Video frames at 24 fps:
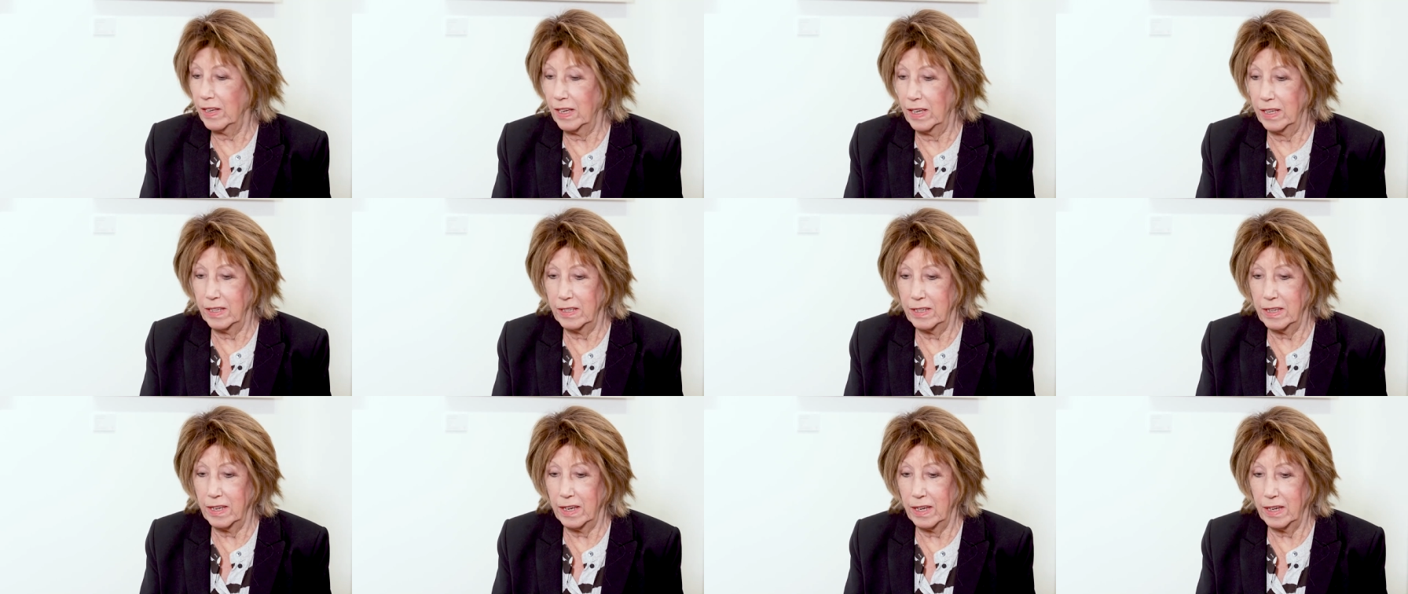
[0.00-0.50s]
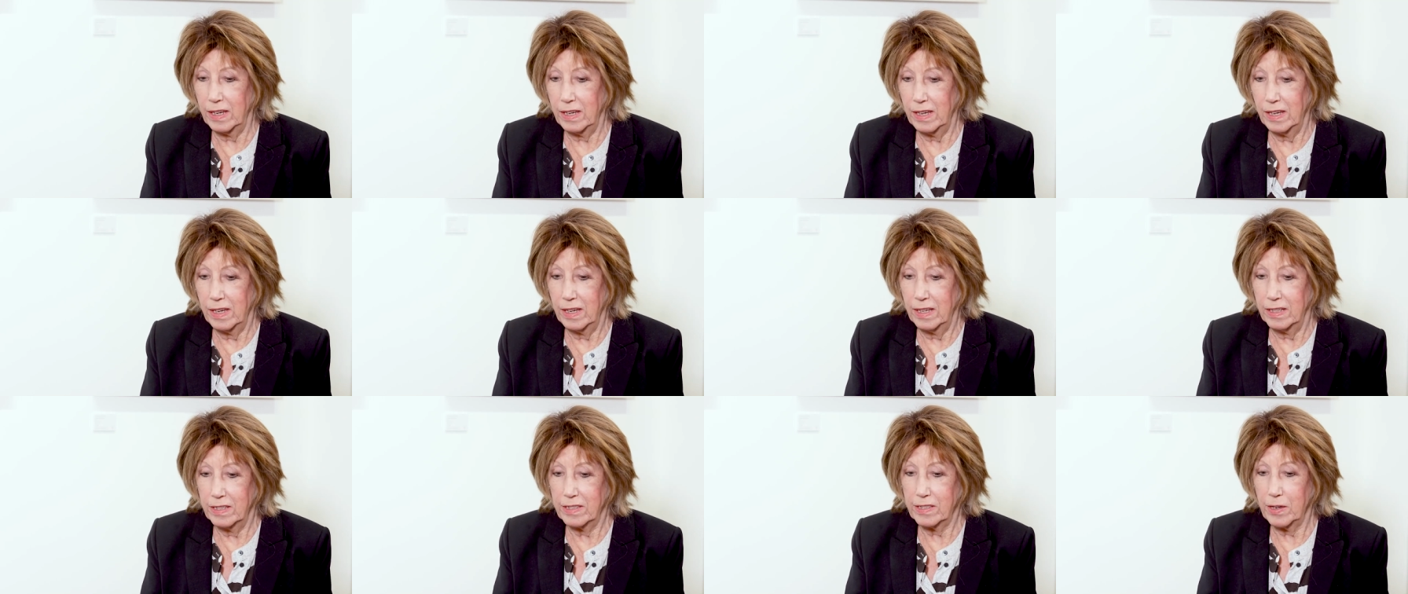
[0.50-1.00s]
And
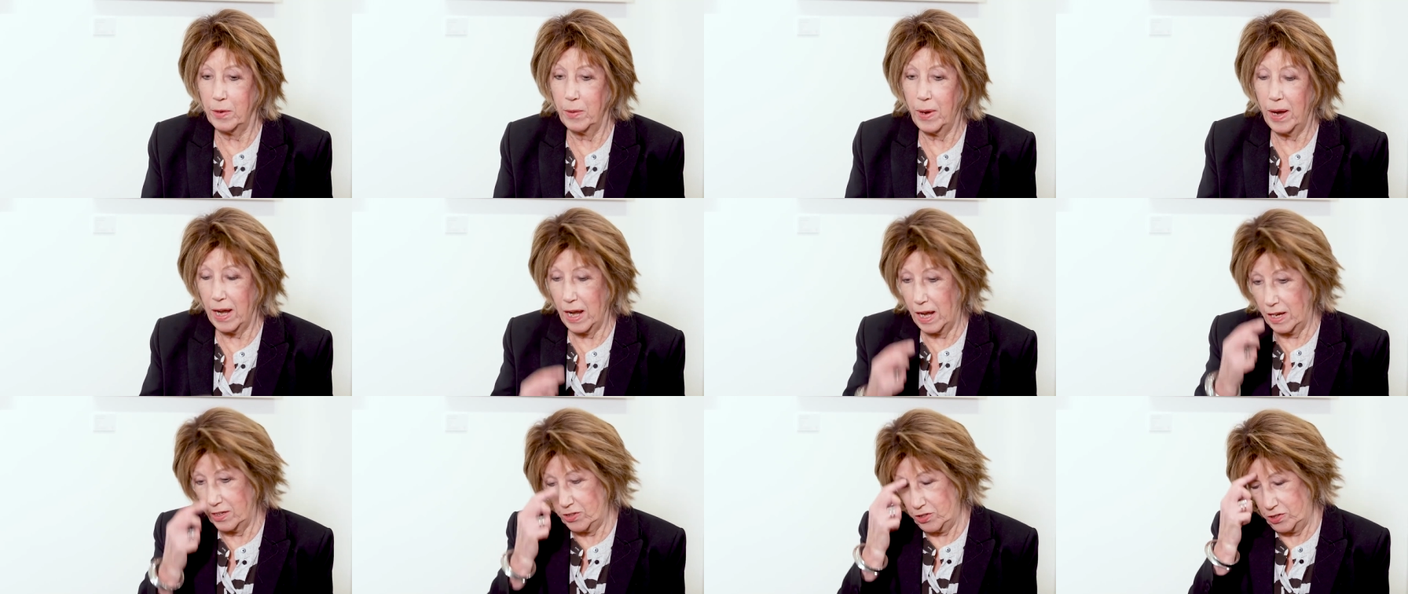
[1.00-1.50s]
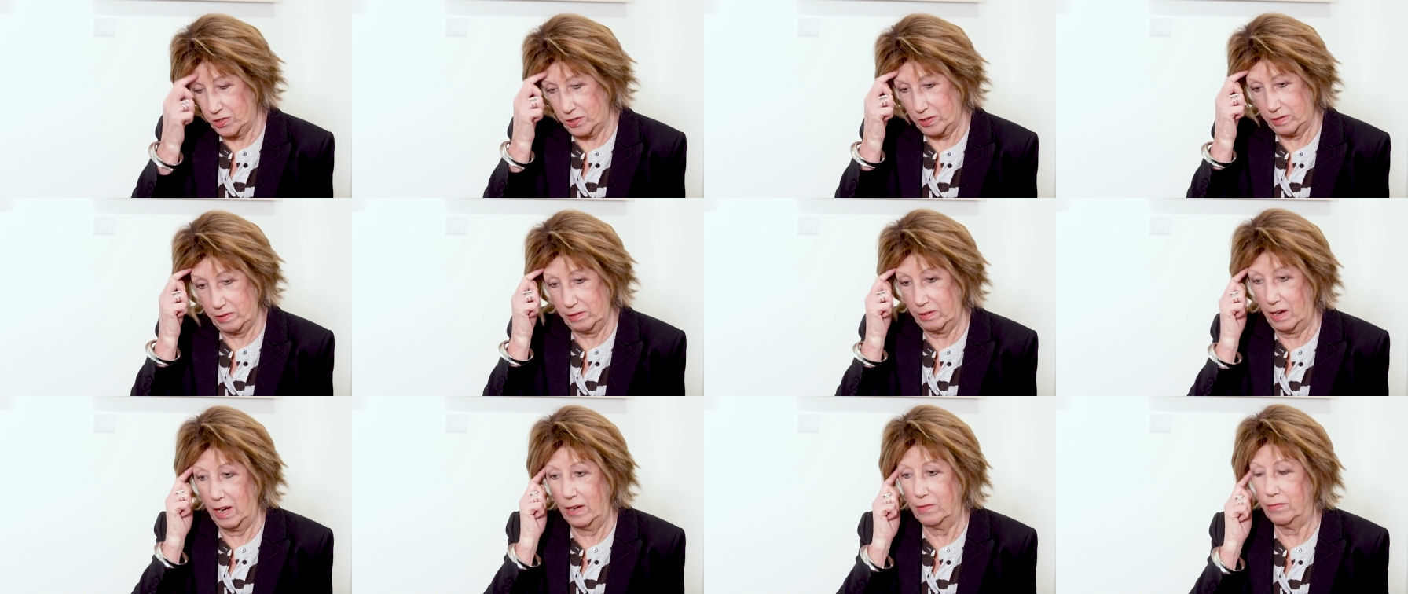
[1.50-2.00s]
so I
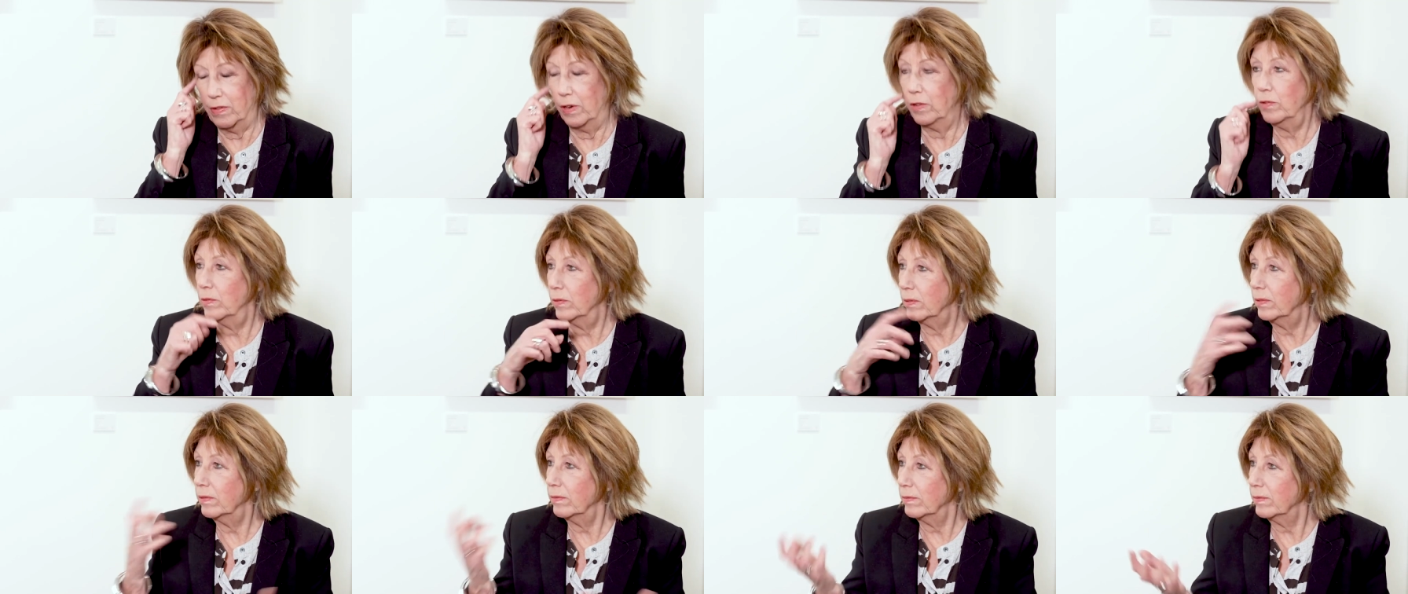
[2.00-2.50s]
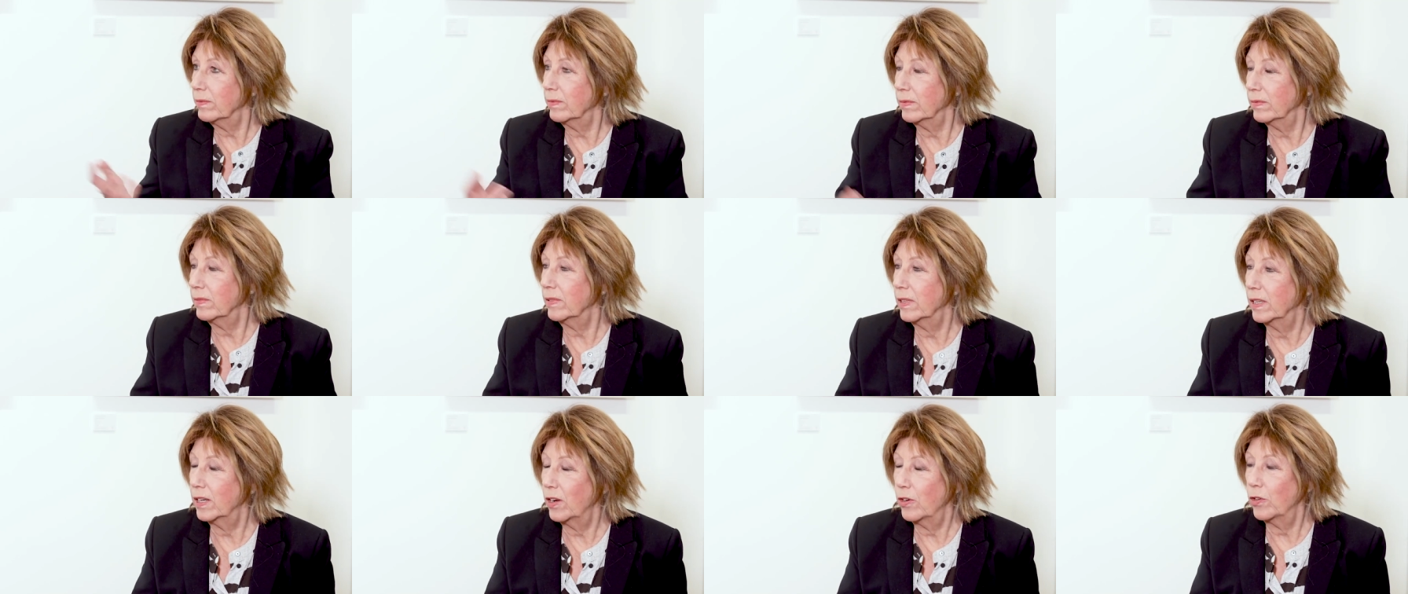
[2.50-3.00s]
wrote
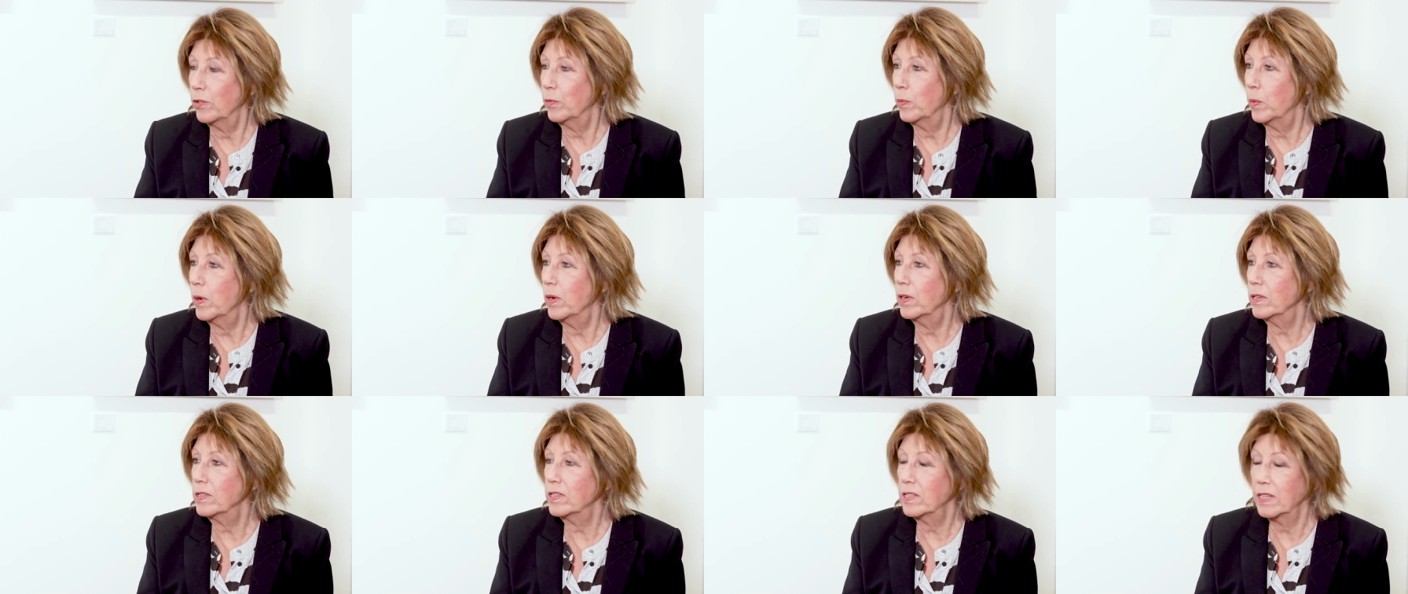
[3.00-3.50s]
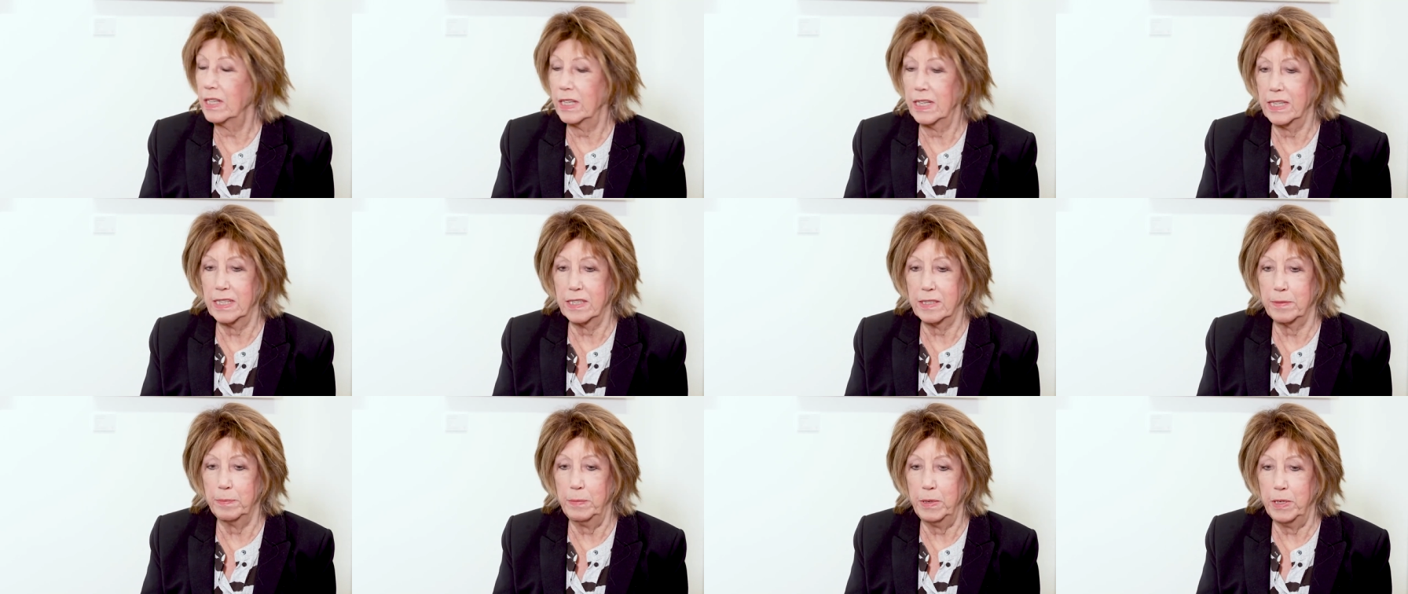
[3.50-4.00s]
a lot of words to
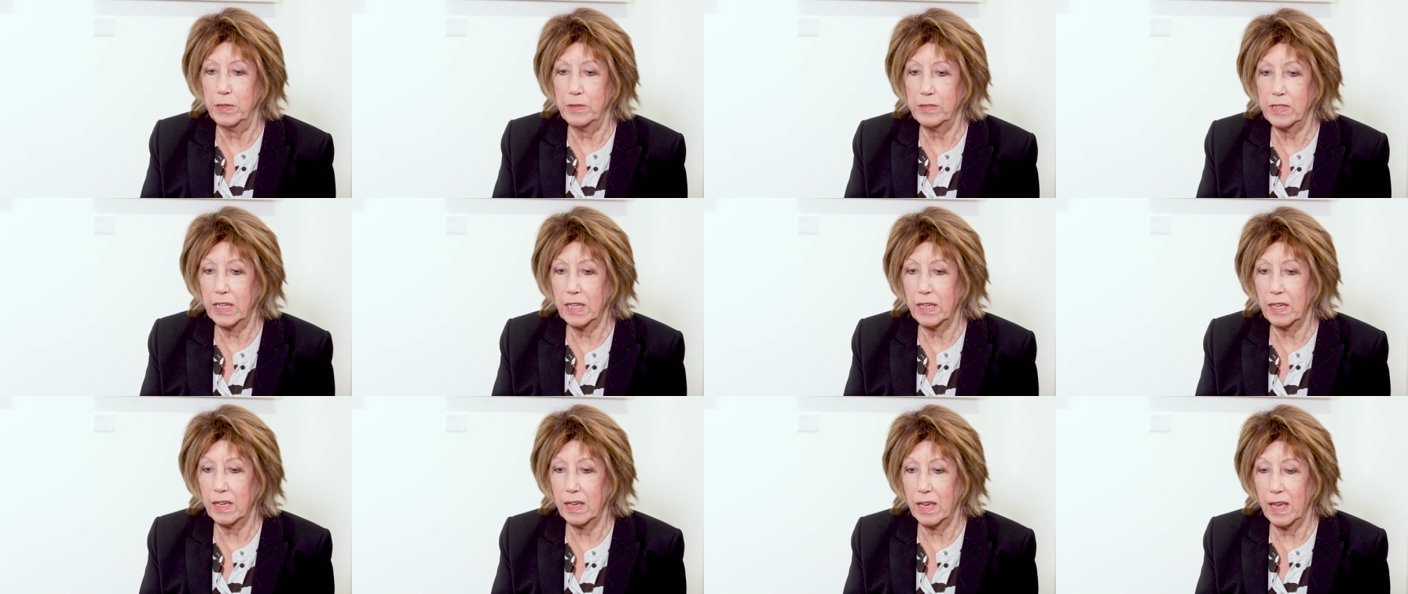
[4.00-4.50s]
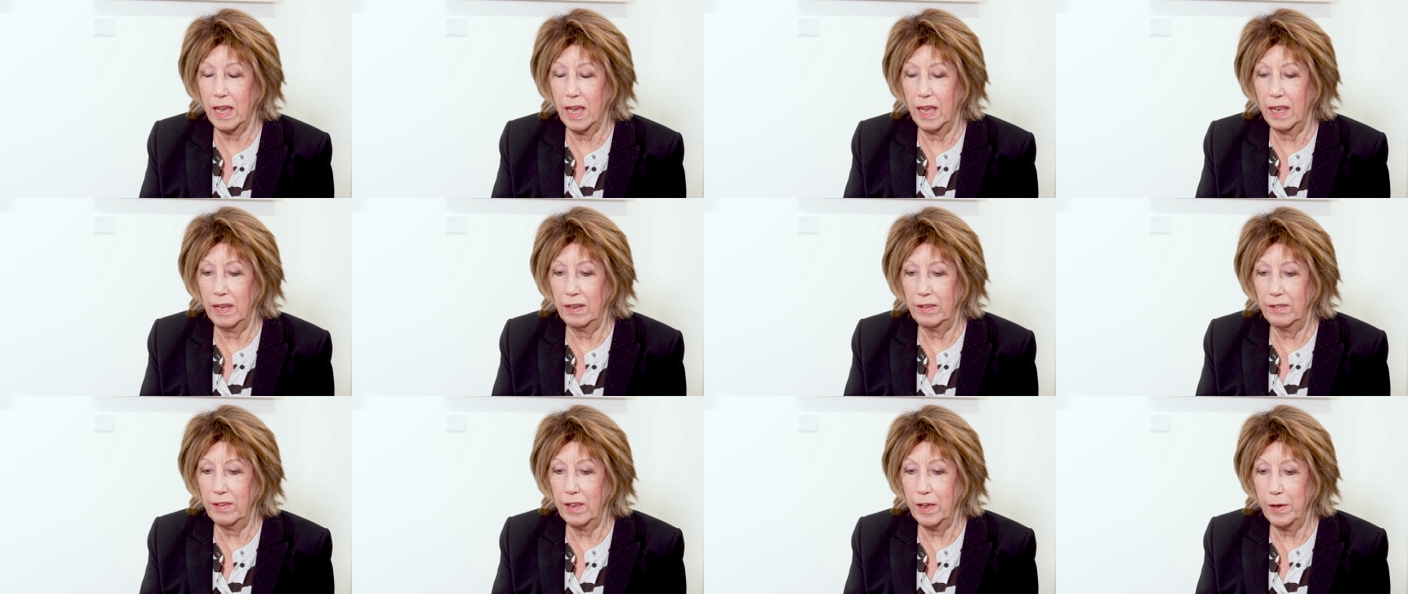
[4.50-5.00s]
his music,
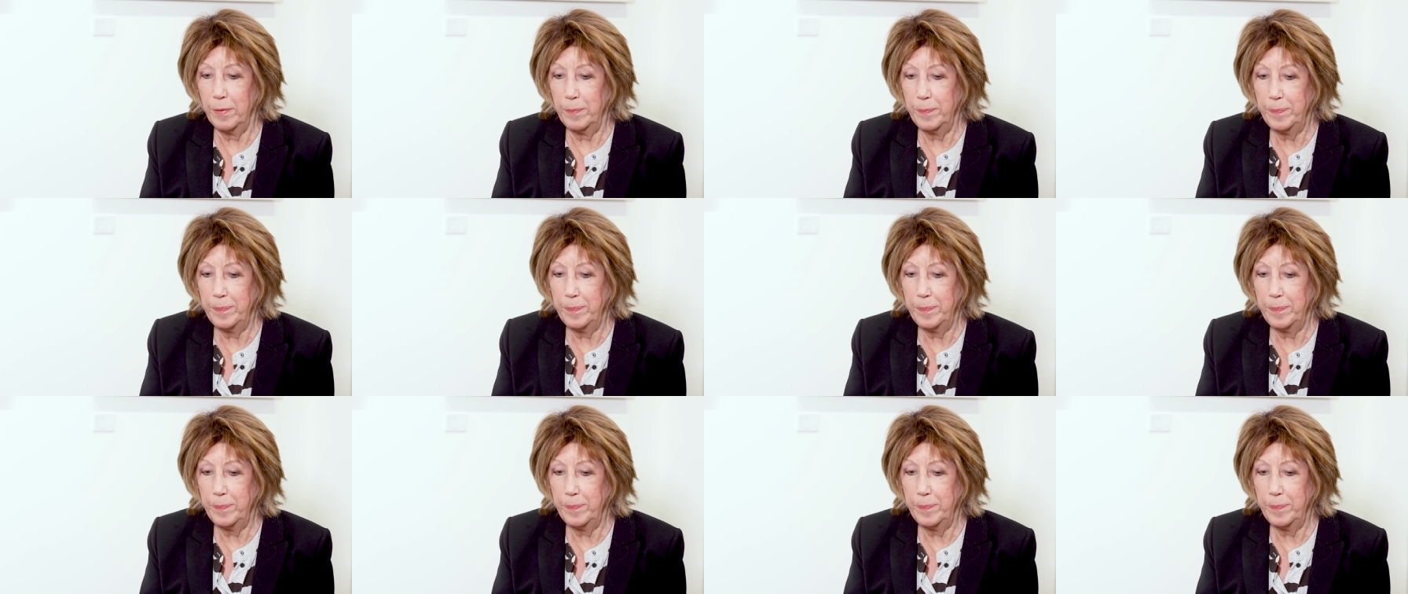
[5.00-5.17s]
and